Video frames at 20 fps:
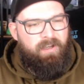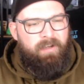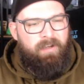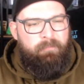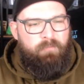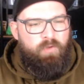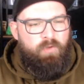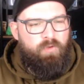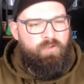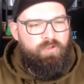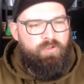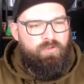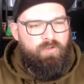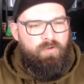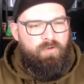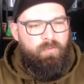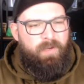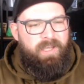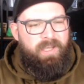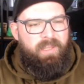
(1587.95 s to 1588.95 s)
I'm not sure
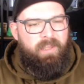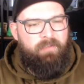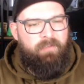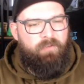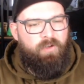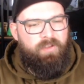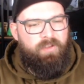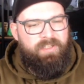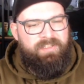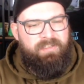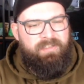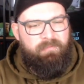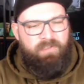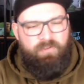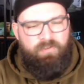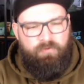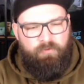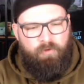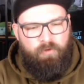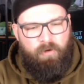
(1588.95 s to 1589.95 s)
where they've got this
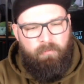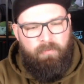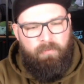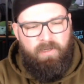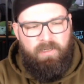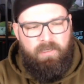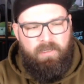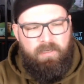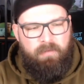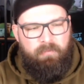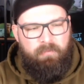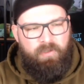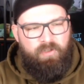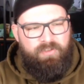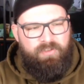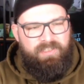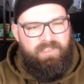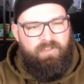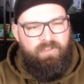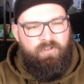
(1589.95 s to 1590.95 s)
image from
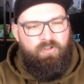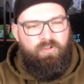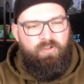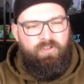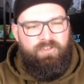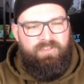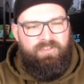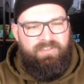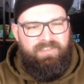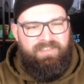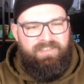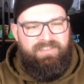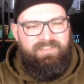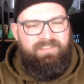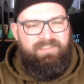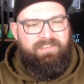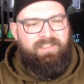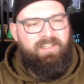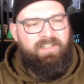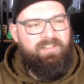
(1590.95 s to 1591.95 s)
because it looks
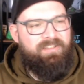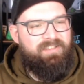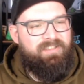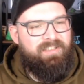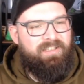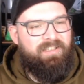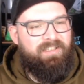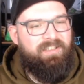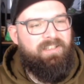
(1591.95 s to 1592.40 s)
disgusting.